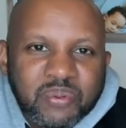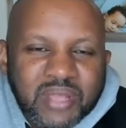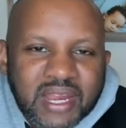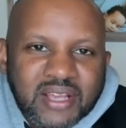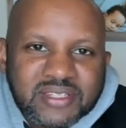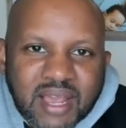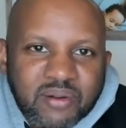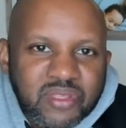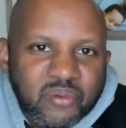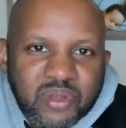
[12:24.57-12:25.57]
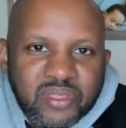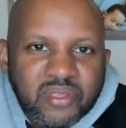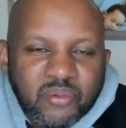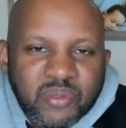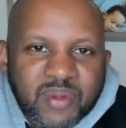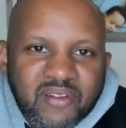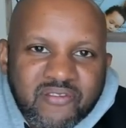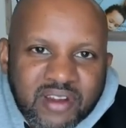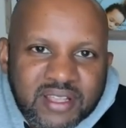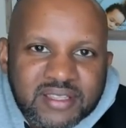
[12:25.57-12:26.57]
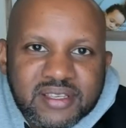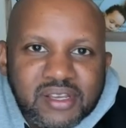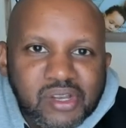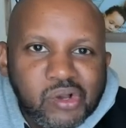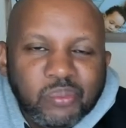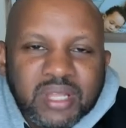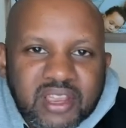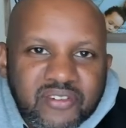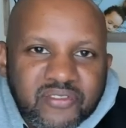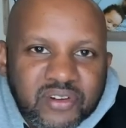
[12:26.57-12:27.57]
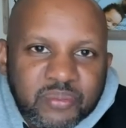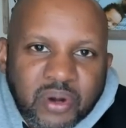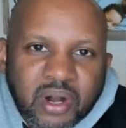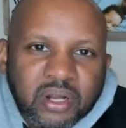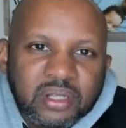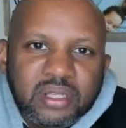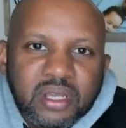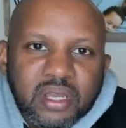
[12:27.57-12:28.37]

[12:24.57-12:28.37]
playing outside with my friends, playing football,